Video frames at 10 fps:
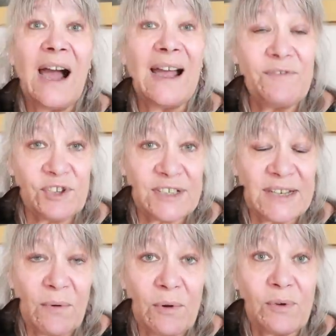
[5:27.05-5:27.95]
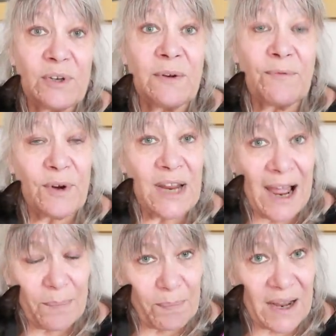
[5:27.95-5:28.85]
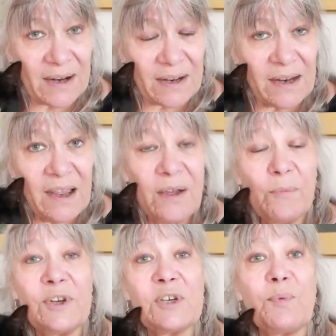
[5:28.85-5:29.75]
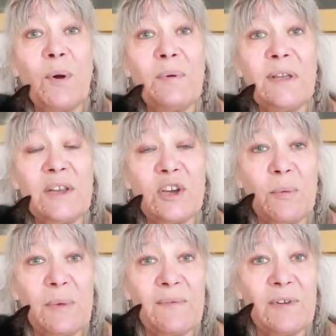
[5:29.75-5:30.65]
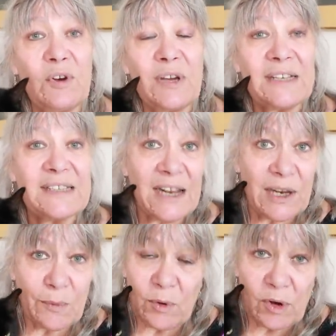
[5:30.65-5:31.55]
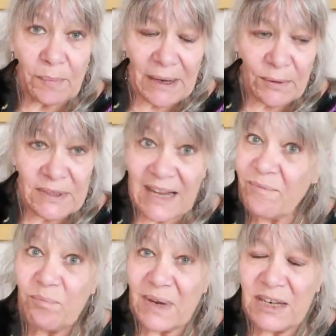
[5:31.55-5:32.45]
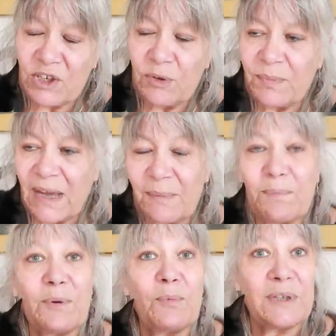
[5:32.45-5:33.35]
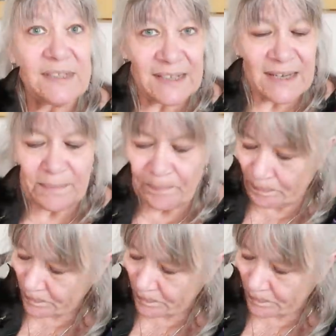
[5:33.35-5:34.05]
I've just downloaded a free hat pattern, which probably in a coming vlog I'll tell you all about. I haven't made it up yet, but we'll see.